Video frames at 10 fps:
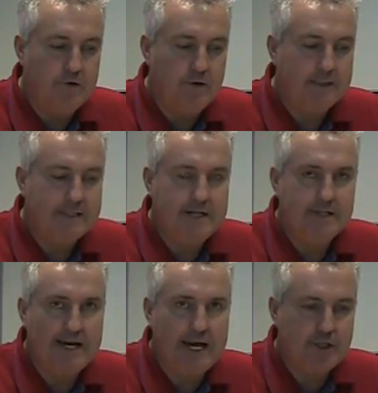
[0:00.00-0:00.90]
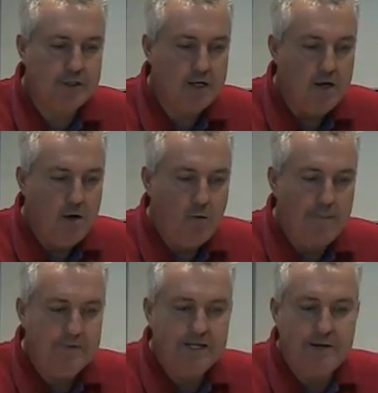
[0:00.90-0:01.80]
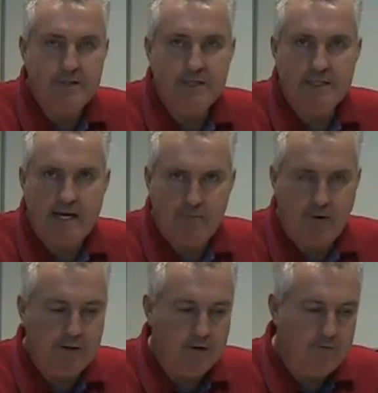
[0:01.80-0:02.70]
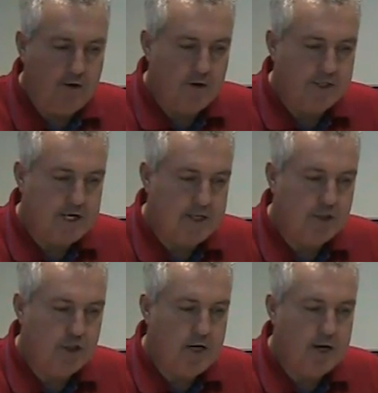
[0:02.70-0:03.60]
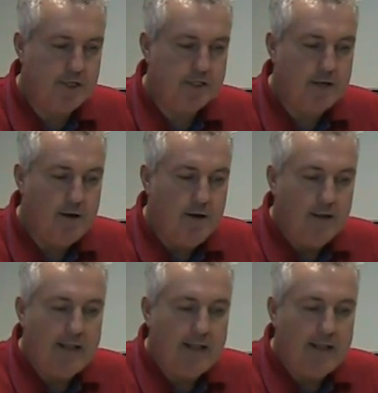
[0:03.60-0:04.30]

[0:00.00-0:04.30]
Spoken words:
Thriller. 10s Catches, Weapons Amnesty 10, probably go for the RSA Chase.